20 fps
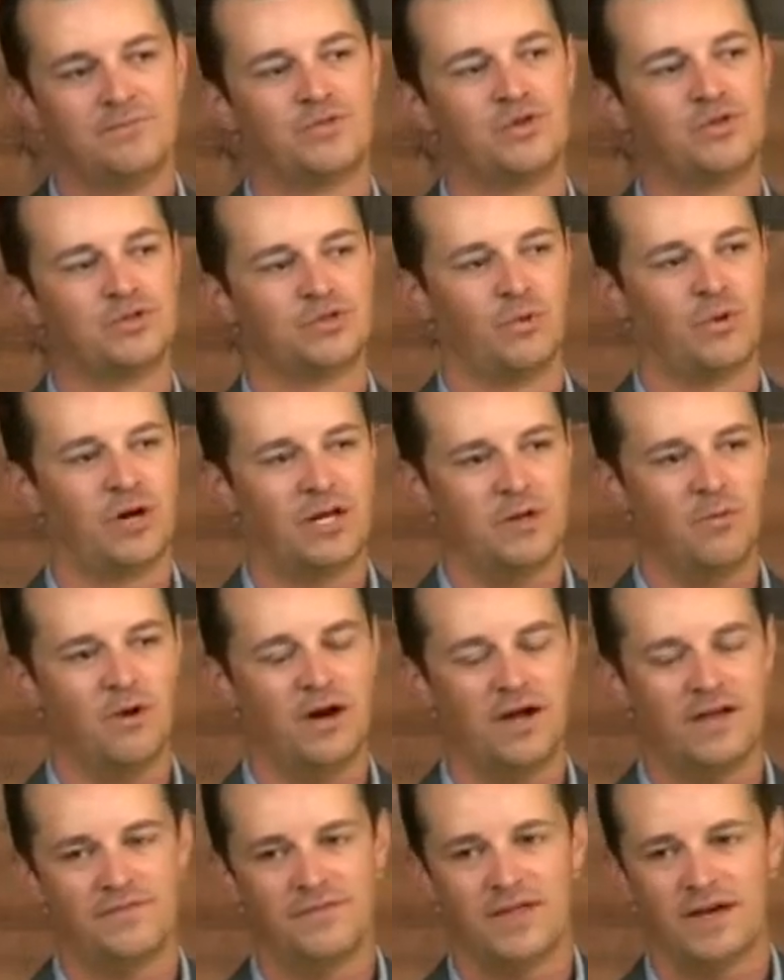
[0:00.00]
through
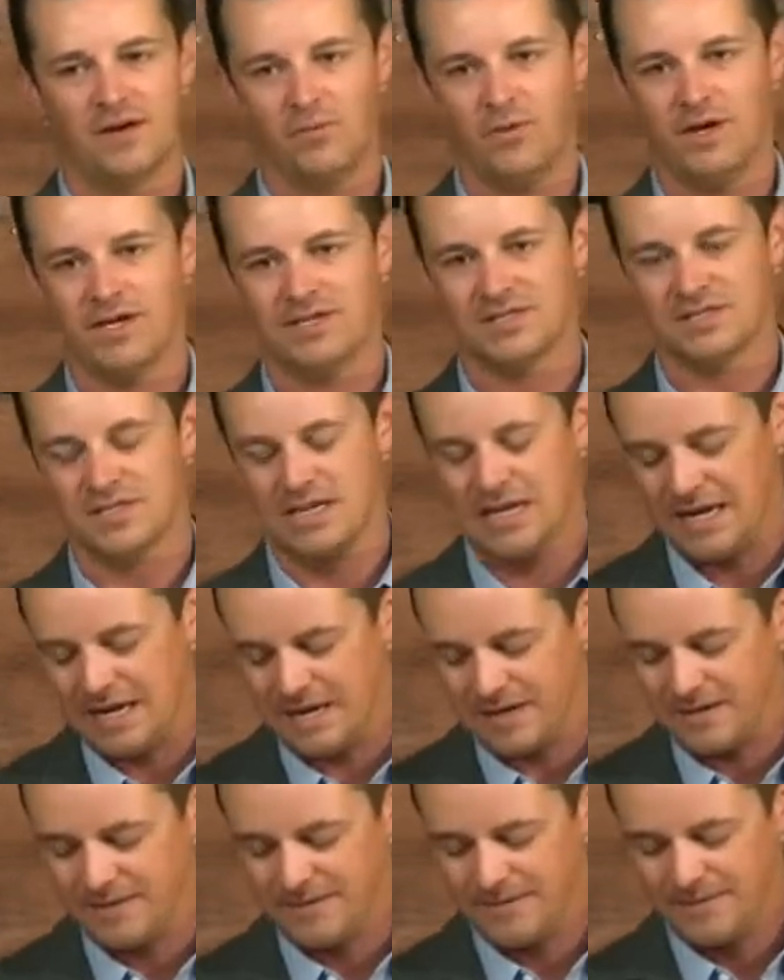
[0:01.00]
21 that we
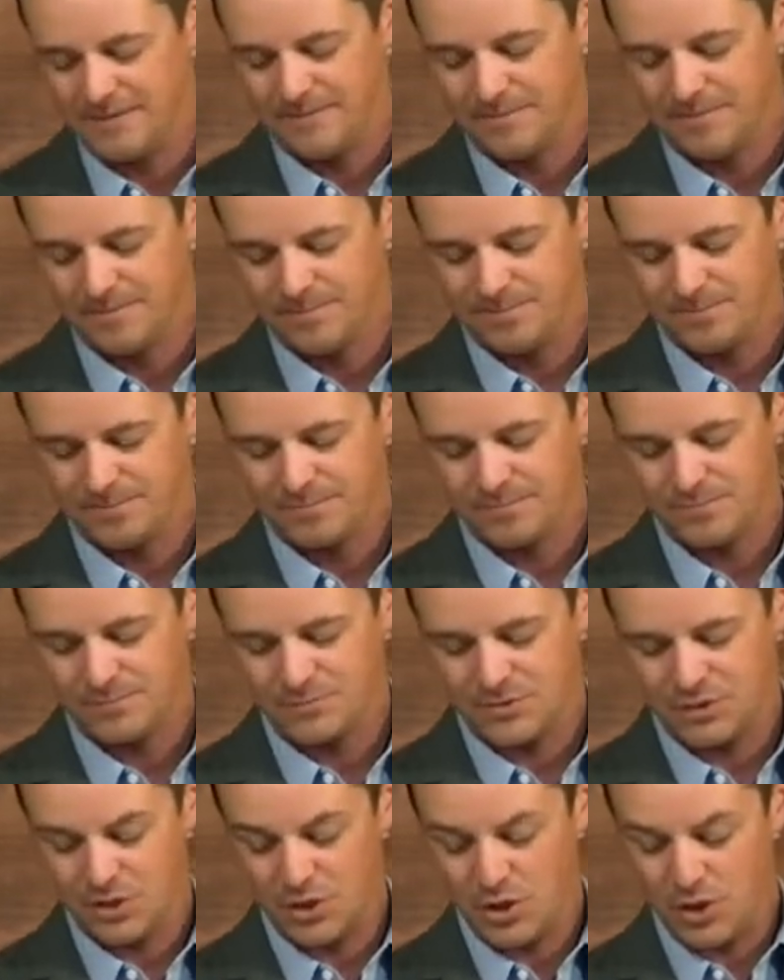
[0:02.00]
see
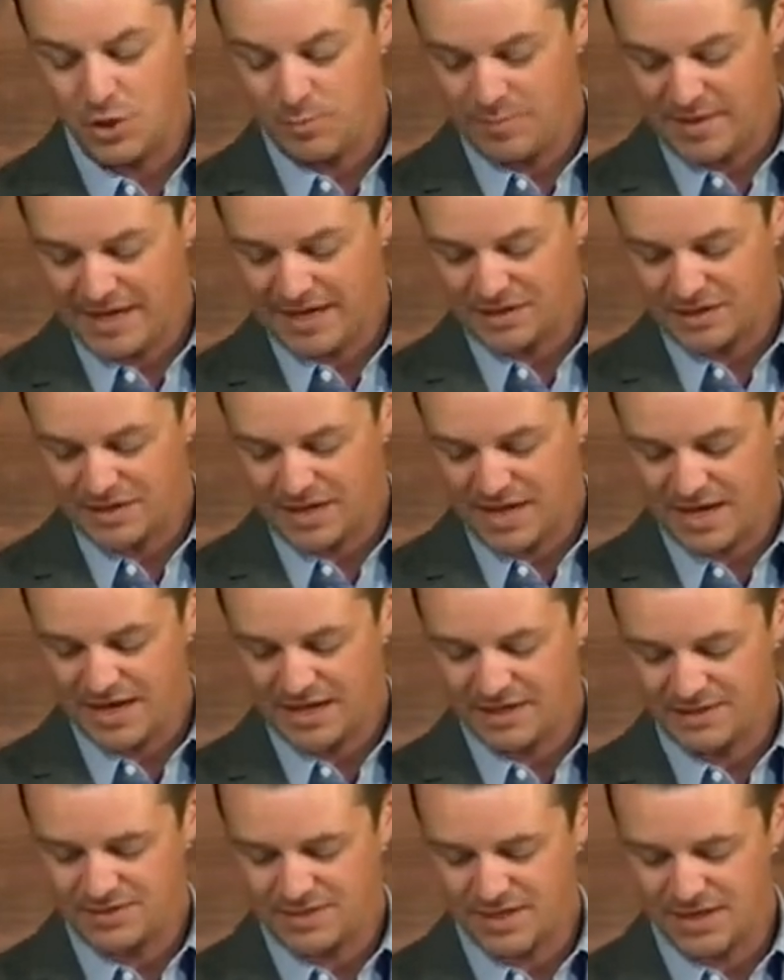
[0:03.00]
two big
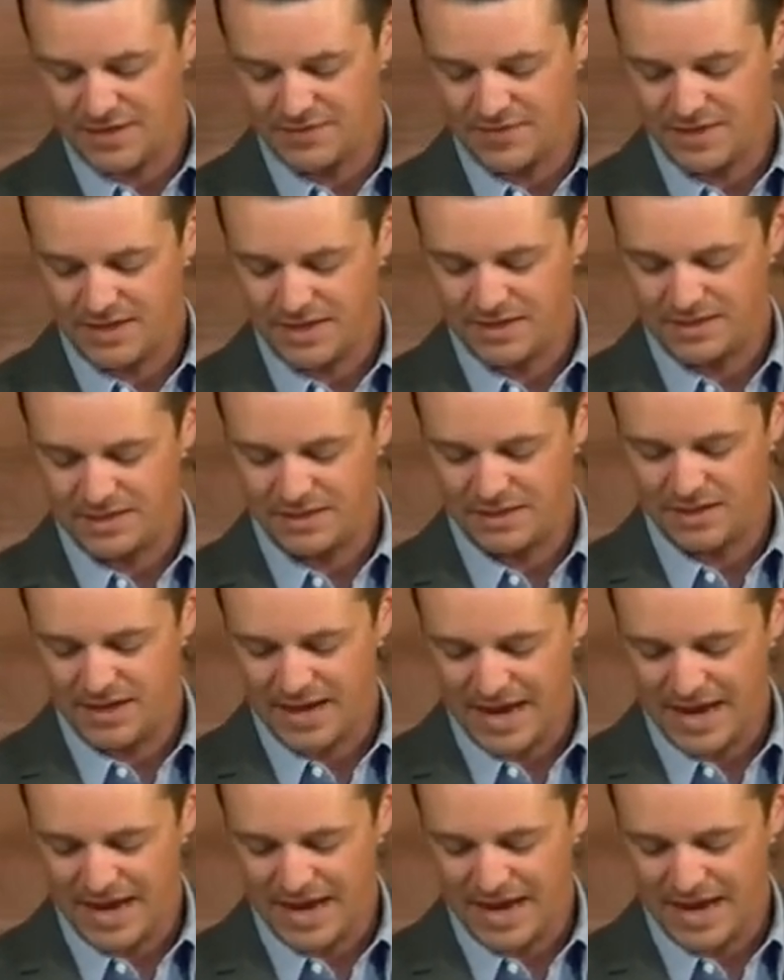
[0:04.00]
things, and then